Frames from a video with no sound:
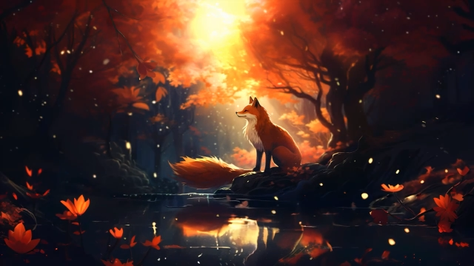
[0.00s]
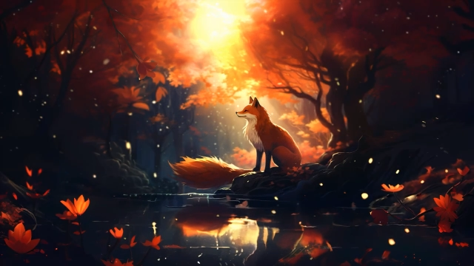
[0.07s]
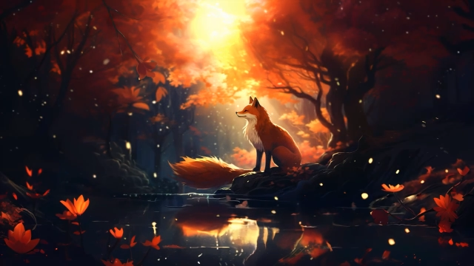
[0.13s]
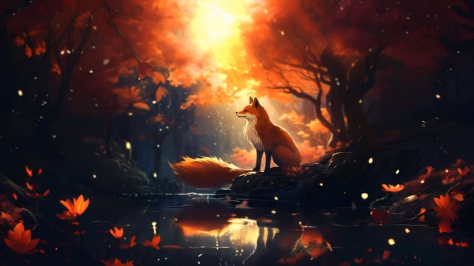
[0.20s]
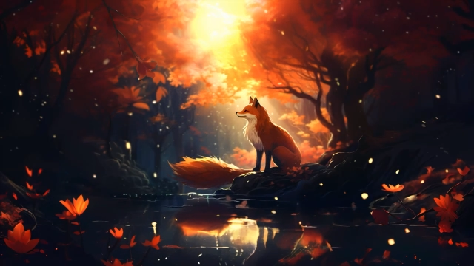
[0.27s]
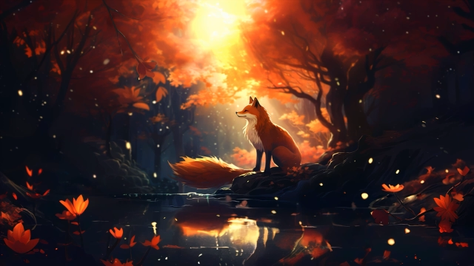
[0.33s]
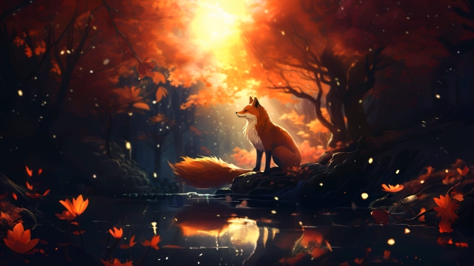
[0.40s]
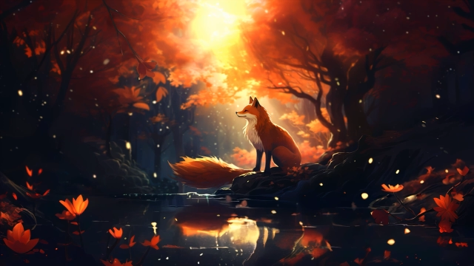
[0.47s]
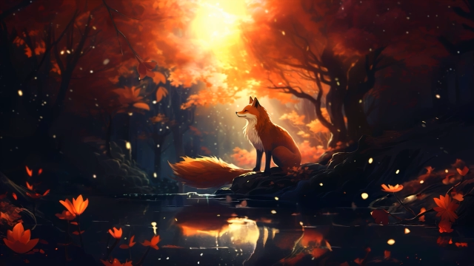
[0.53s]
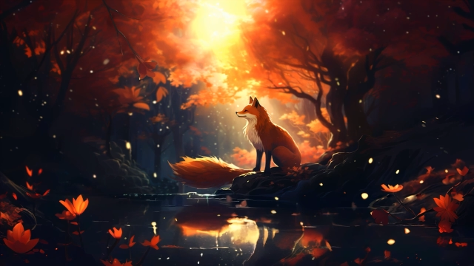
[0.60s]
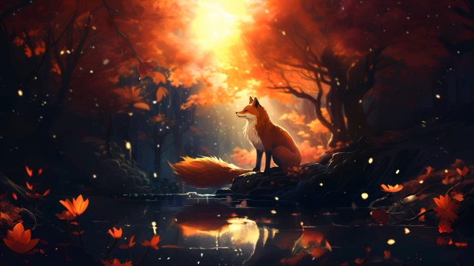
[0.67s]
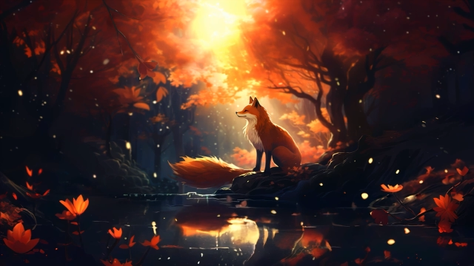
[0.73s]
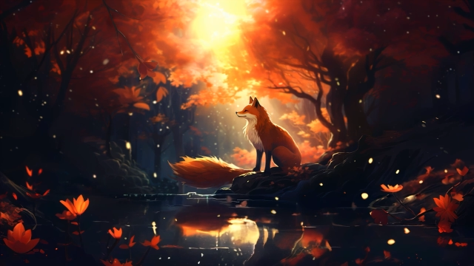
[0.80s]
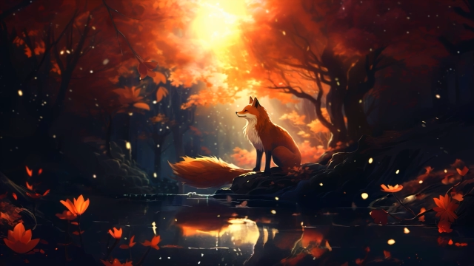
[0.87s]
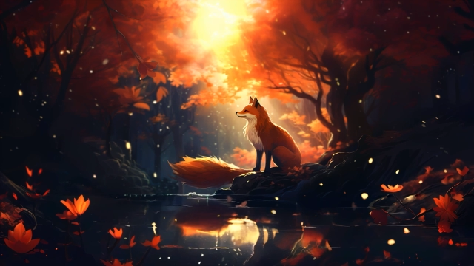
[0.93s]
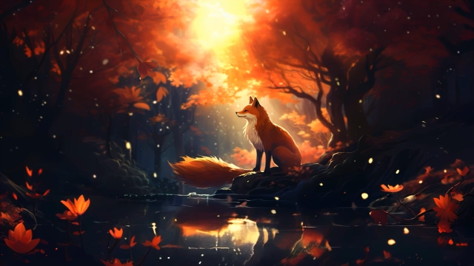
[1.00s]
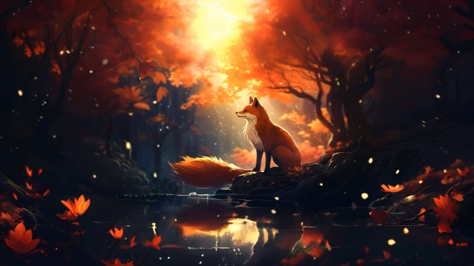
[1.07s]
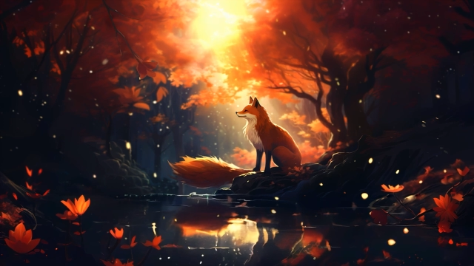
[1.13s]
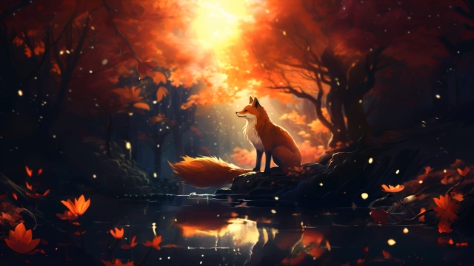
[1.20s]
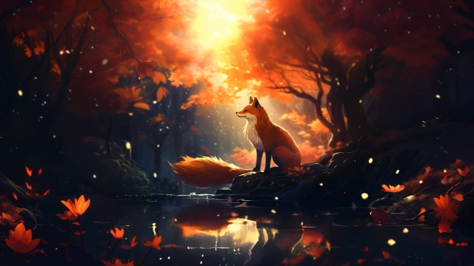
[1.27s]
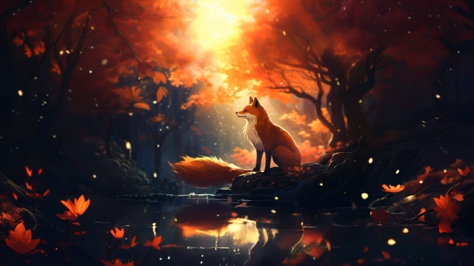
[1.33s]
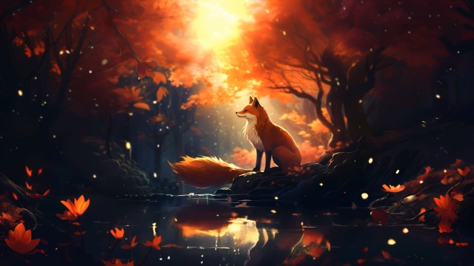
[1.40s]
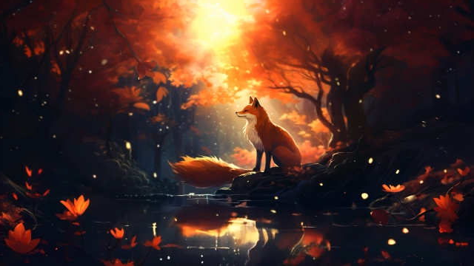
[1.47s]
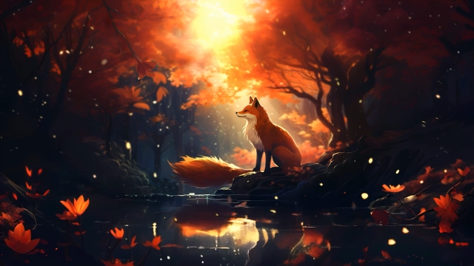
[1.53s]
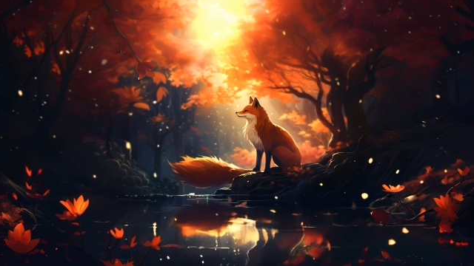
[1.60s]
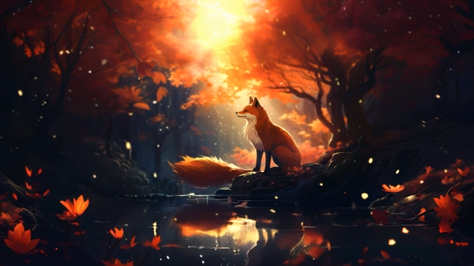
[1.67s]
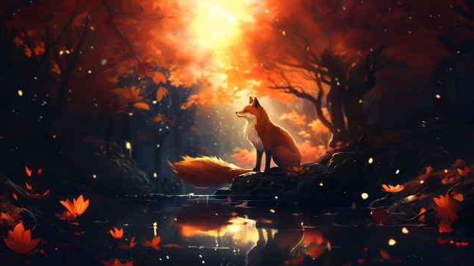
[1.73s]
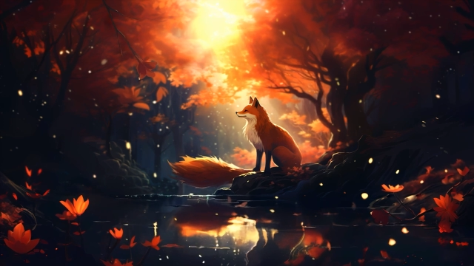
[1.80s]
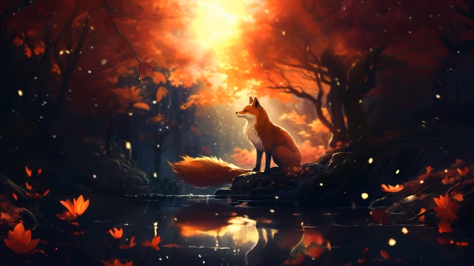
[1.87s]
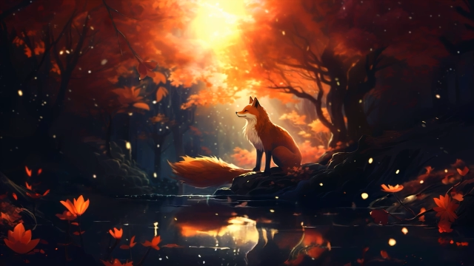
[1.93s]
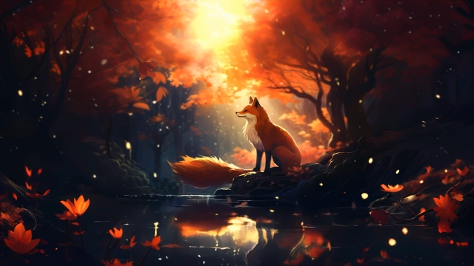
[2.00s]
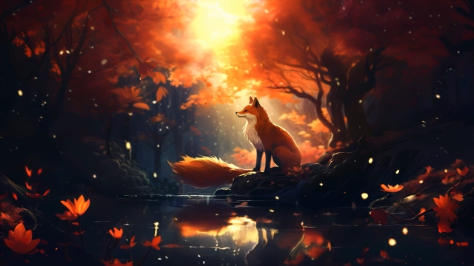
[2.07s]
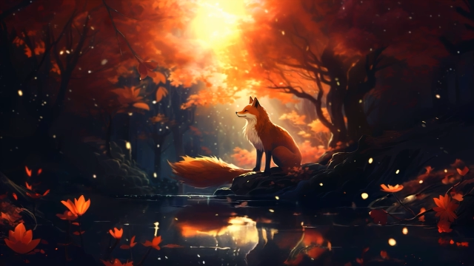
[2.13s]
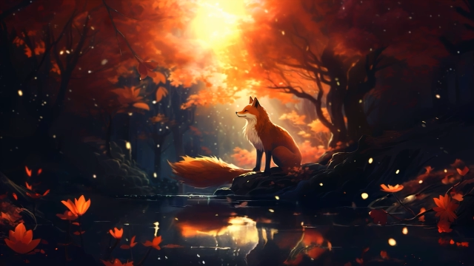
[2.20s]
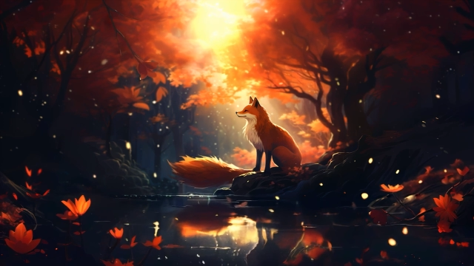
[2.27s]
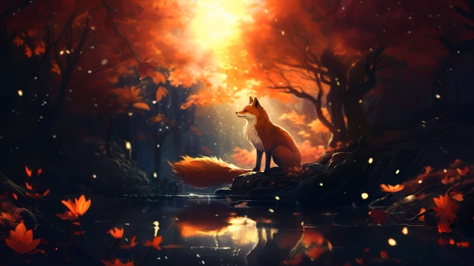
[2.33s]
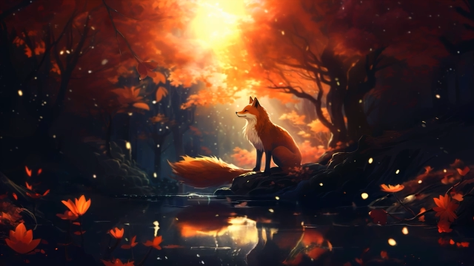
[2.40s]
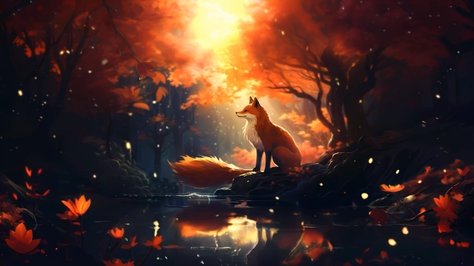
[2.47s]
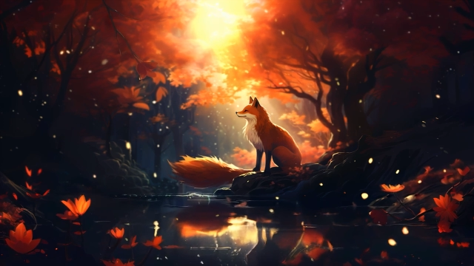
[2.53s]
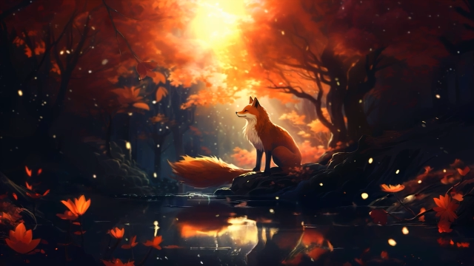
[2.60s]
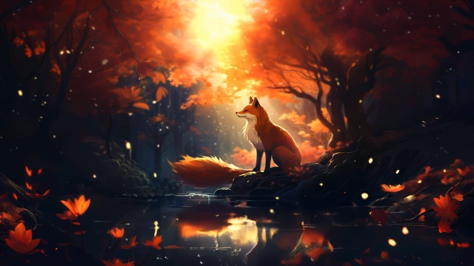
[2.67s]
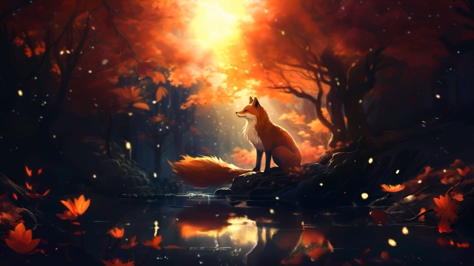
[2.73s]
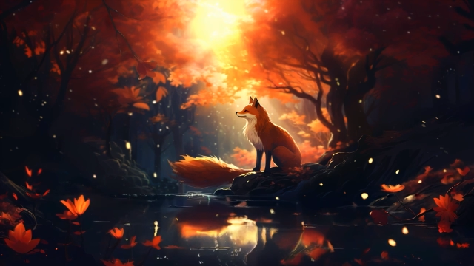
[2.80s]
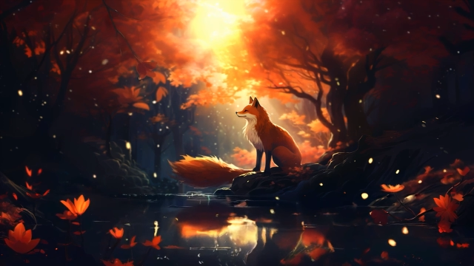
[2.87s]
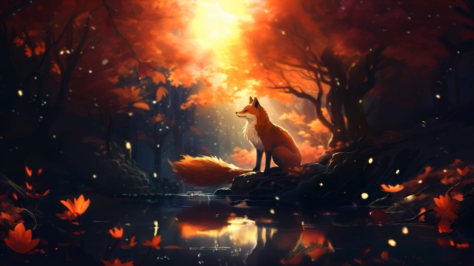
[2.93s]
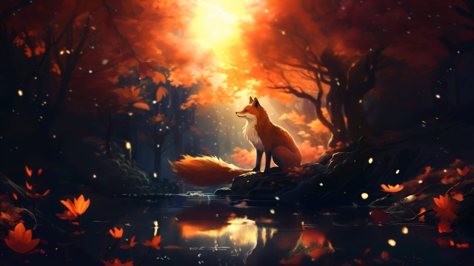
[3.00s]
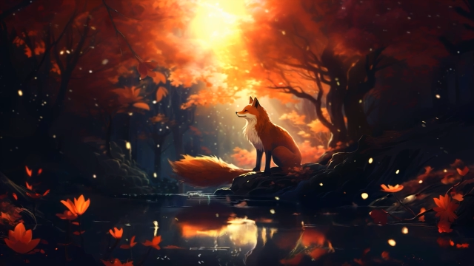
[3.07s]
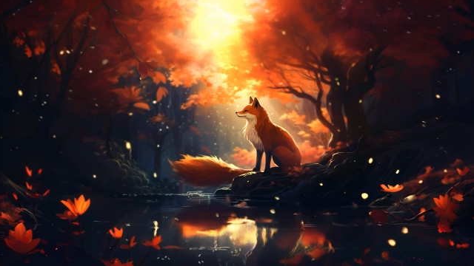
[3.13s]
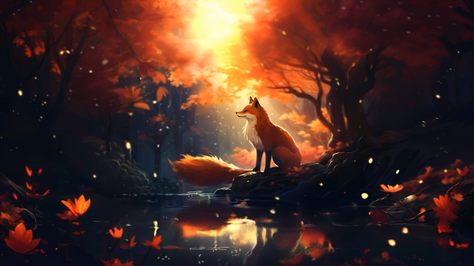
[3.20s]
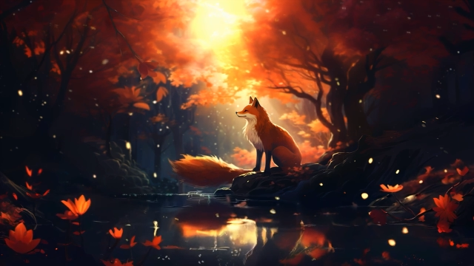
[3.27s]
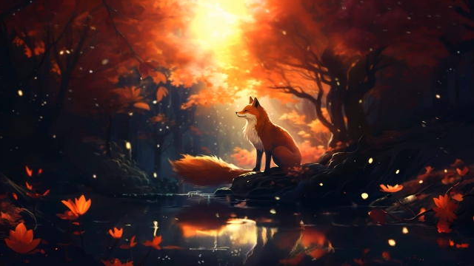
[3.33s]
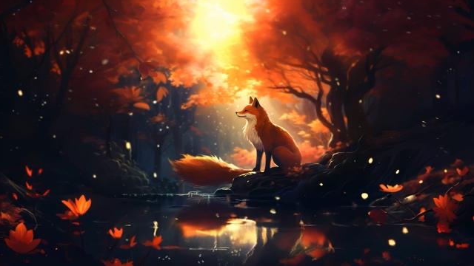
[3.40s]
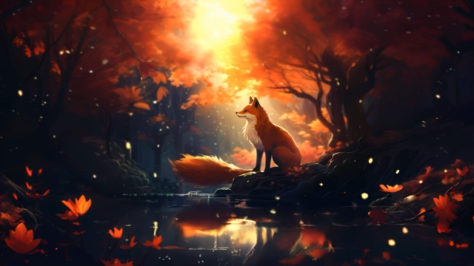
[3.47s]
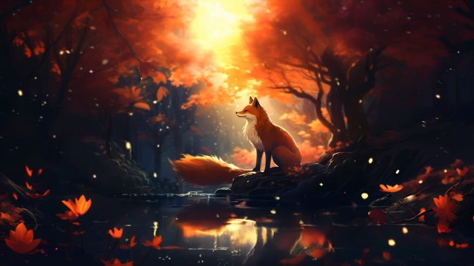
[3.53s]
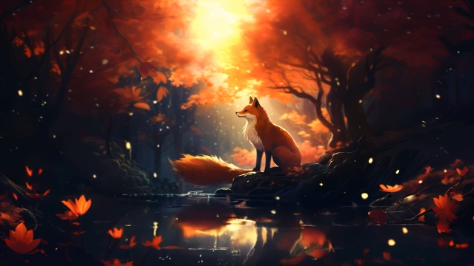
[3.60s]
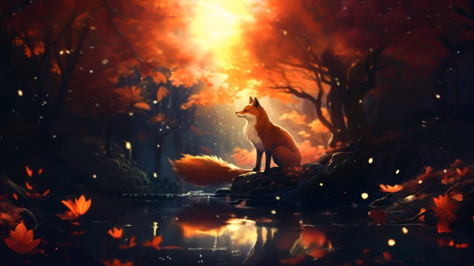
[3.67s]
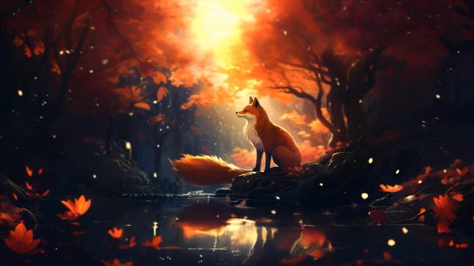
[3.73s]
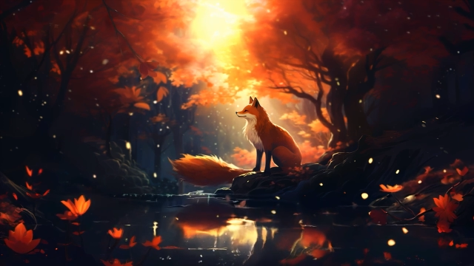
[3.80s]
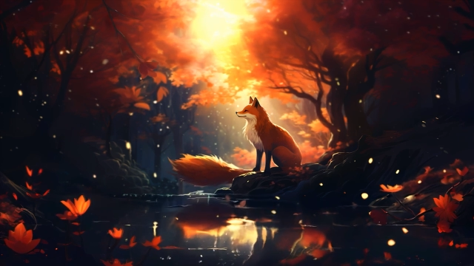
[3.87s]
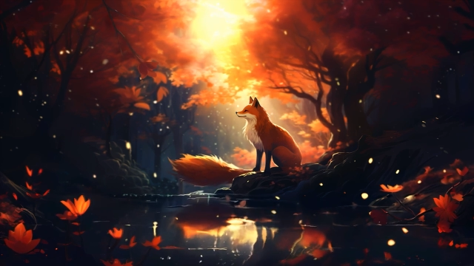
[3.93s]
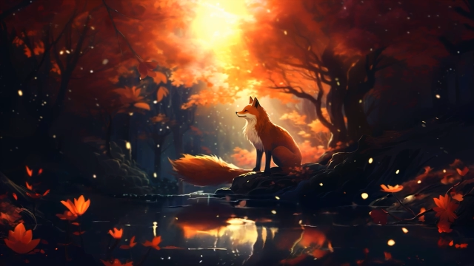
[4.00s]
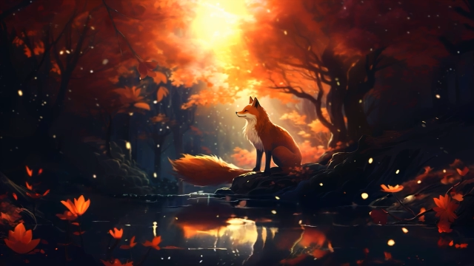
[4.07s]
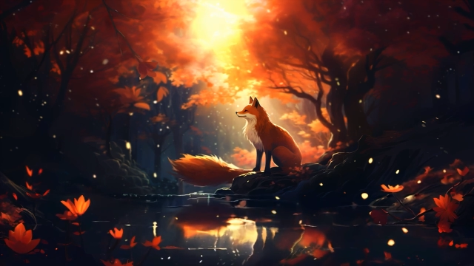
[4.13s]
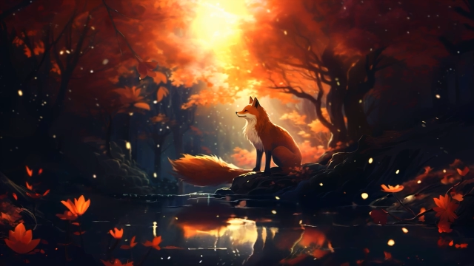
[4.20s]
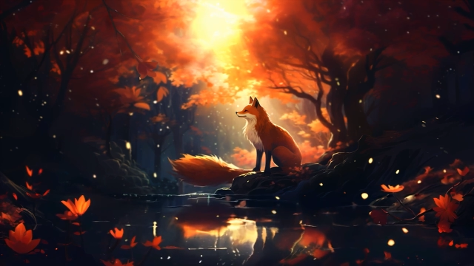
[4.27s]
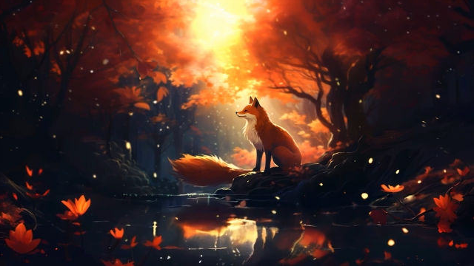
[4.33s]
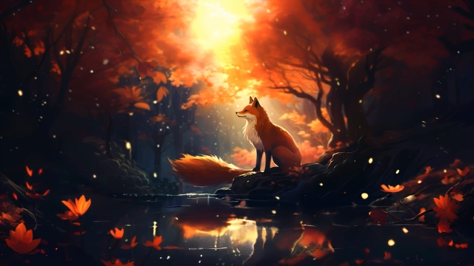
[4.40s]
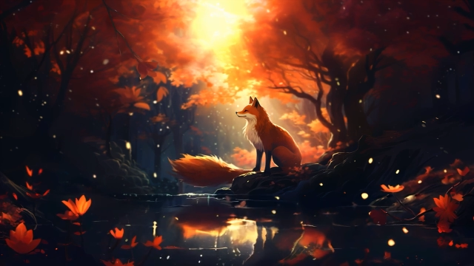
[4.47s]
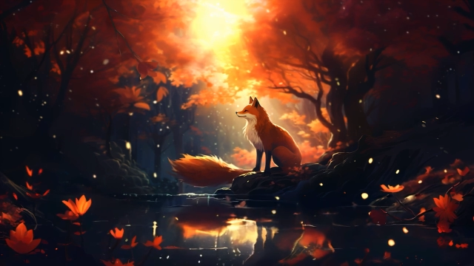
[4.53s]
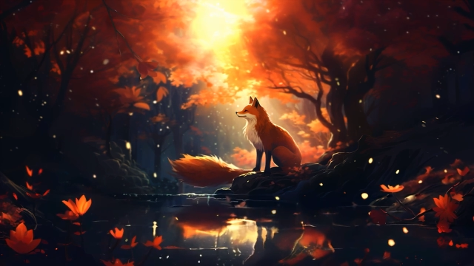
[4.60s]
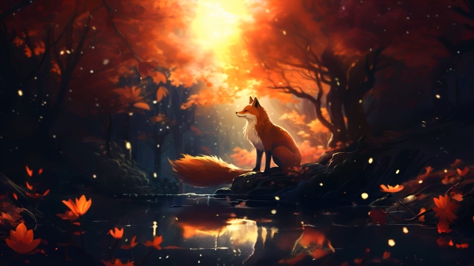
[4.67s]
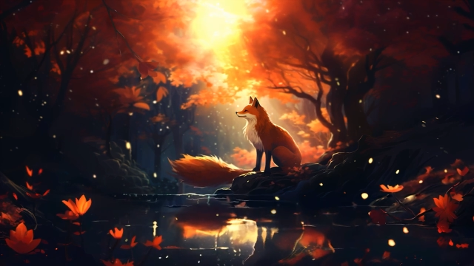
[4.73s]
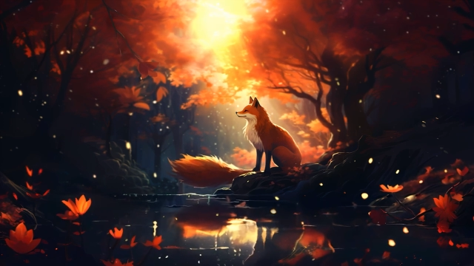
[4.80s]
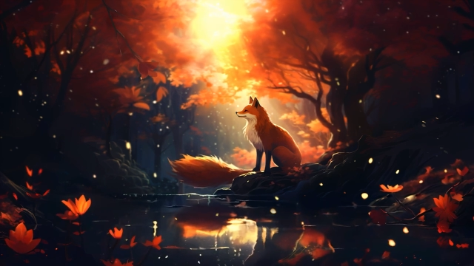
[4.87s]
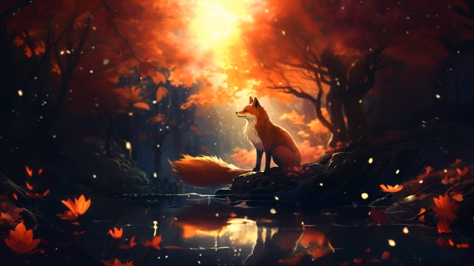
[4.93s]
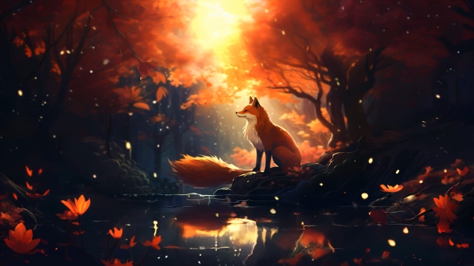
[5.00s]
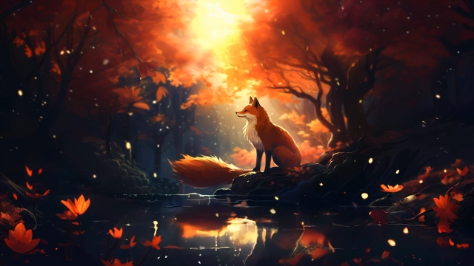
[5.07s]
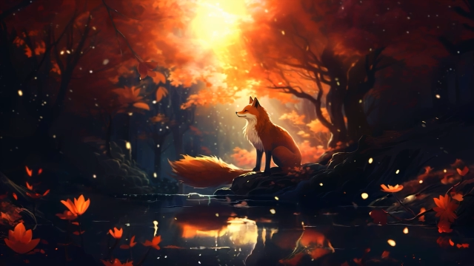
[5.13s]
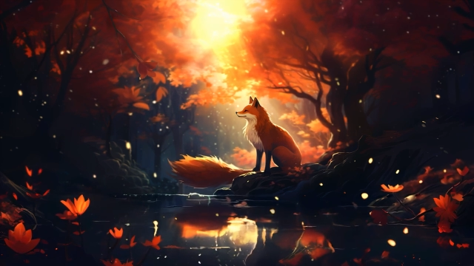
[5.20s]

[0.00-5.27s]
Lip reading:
No face is visible, so there are no lips to read.